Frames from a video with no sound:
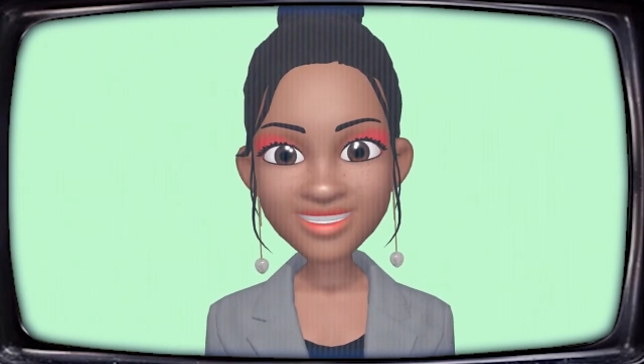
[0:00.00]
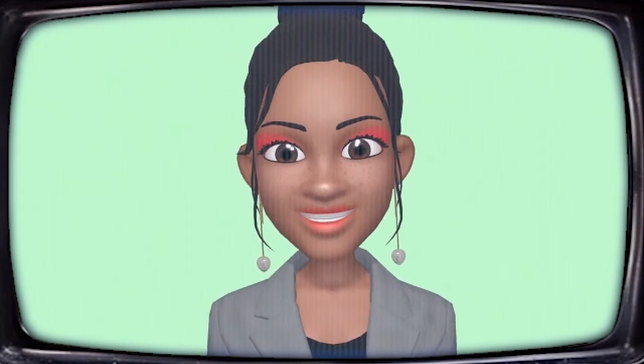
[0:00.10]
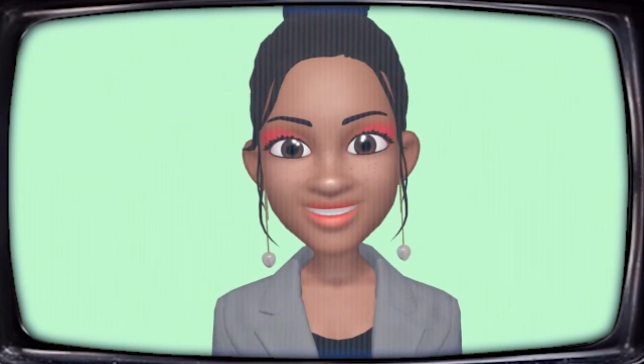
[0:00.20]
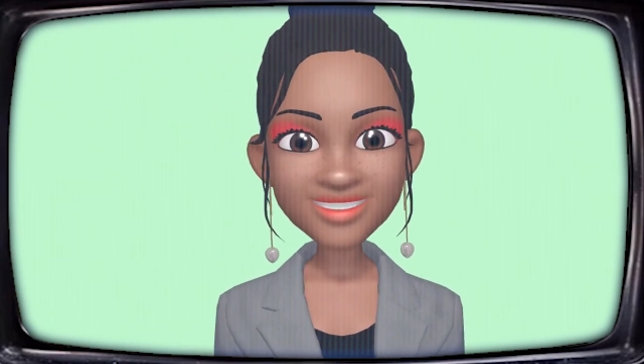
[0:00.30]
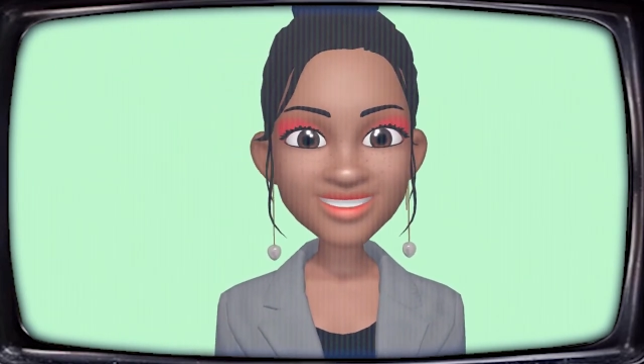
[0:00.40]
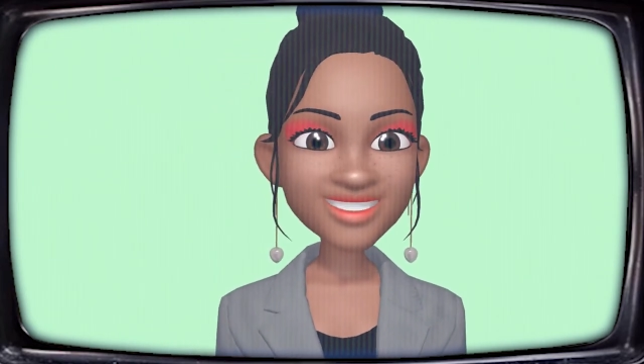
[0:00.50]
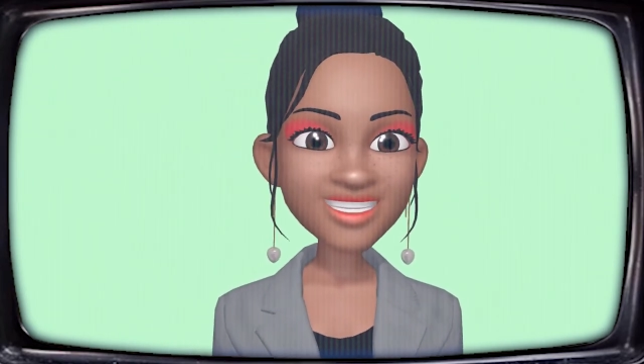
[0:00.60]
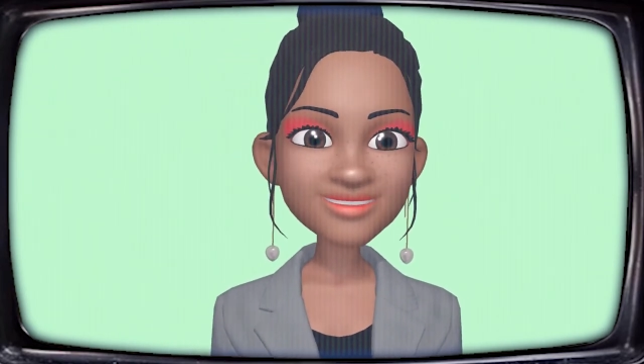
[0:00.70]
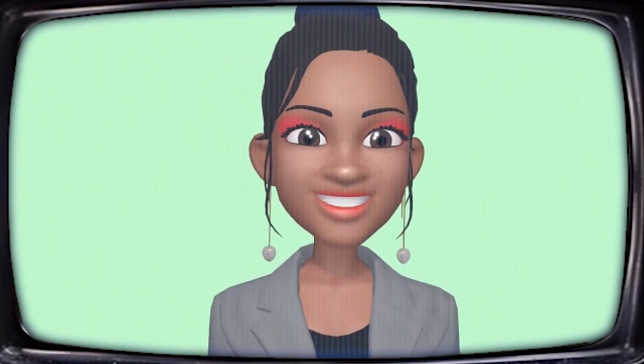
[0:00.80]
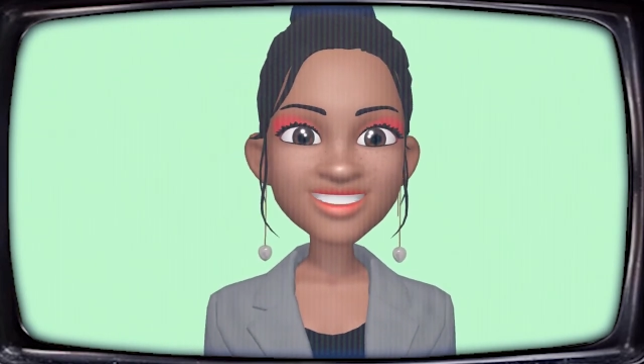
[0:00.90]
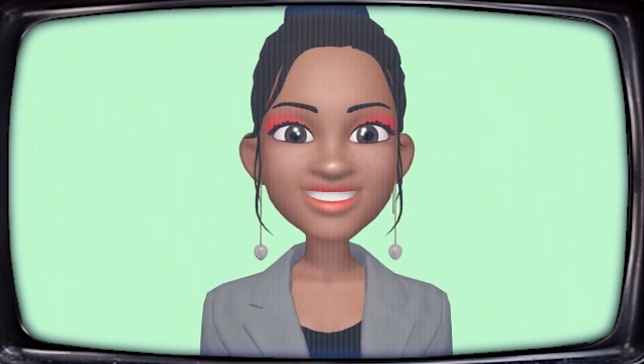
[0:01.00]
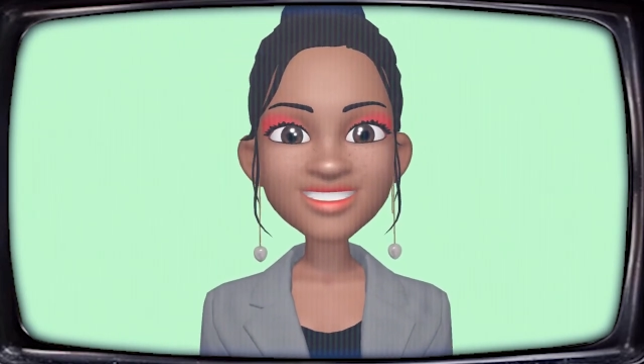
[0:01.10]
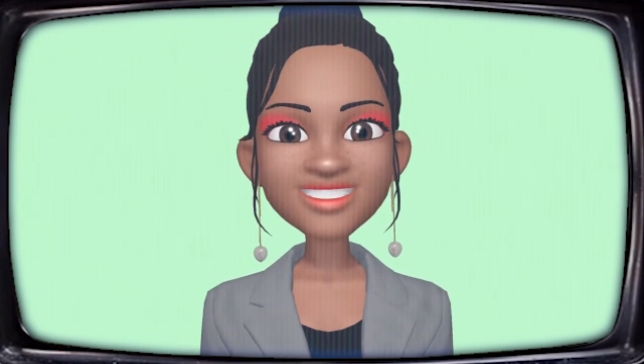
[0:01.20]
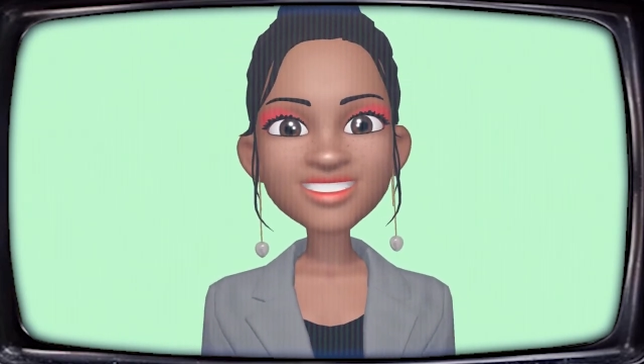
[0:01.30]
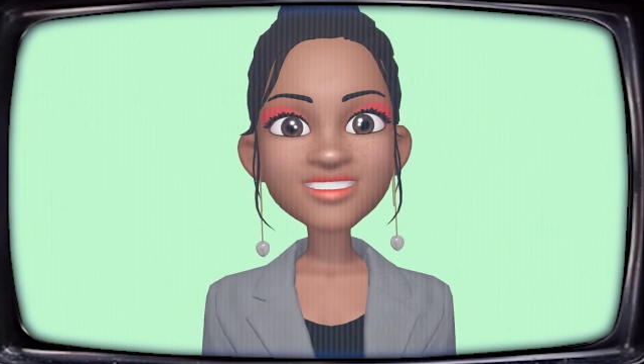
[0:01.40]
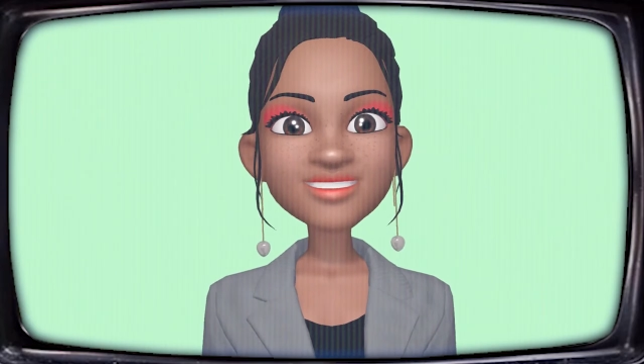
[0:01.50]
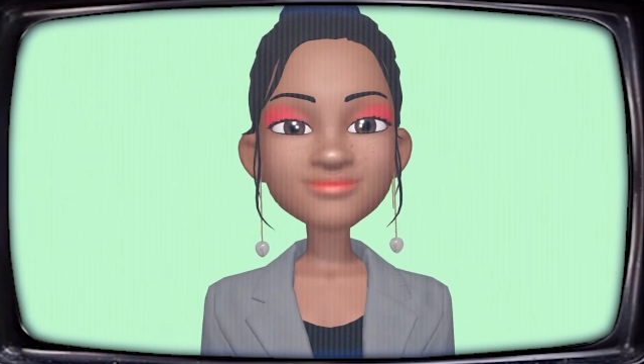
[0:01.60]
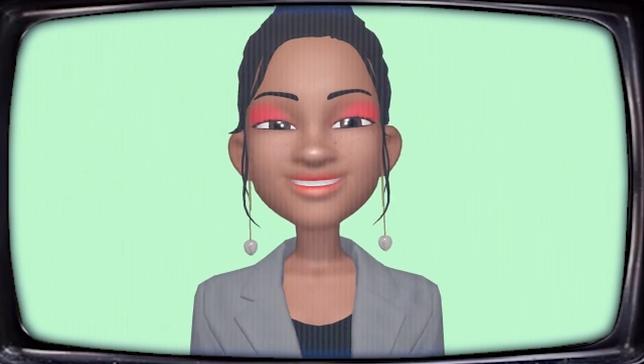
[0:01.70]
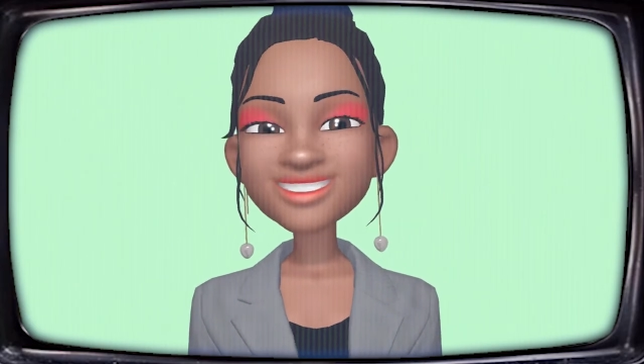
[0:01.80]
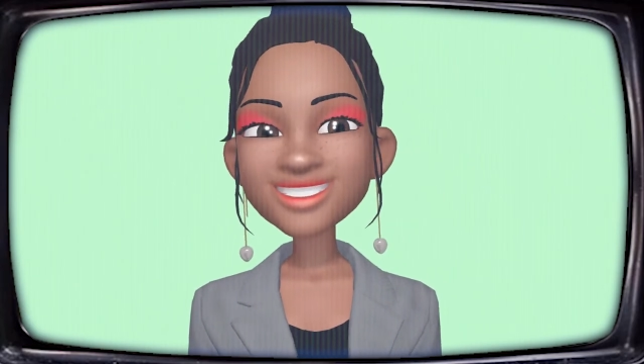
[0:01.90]
either you're a talent manager, creator, or
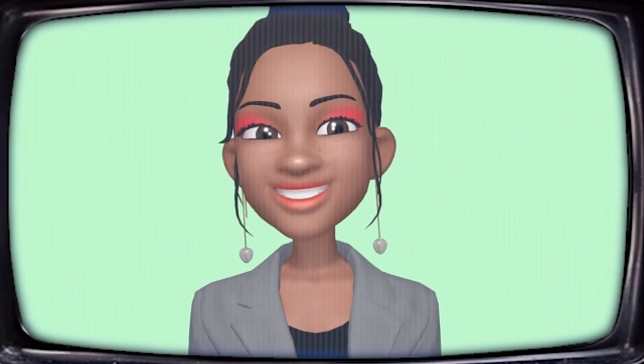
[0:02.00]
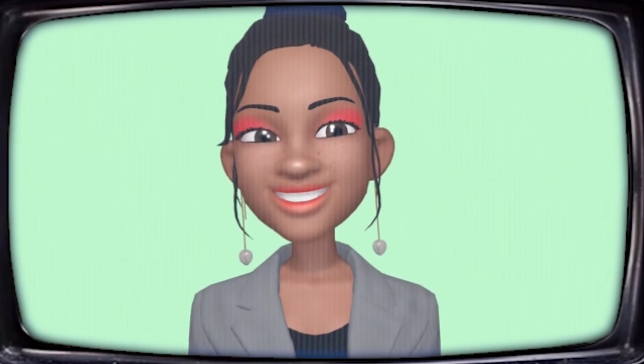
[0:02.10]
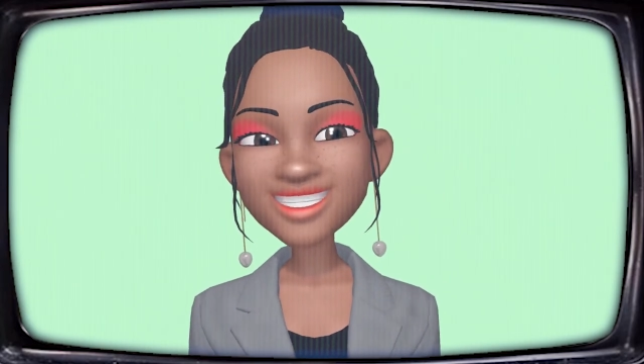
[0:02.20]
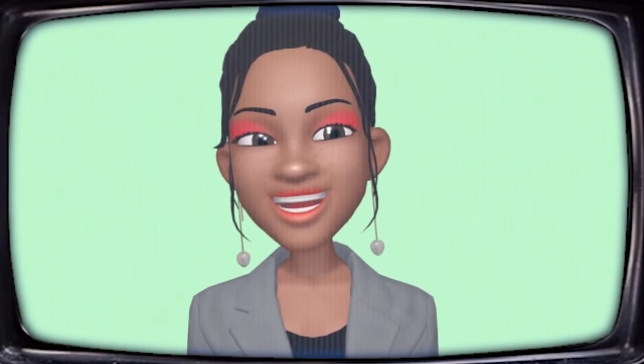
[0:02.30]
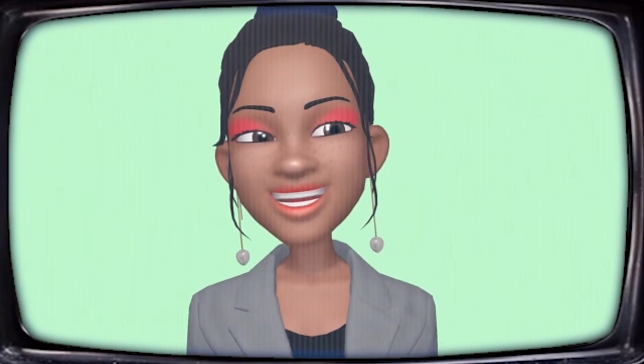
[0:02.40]
business,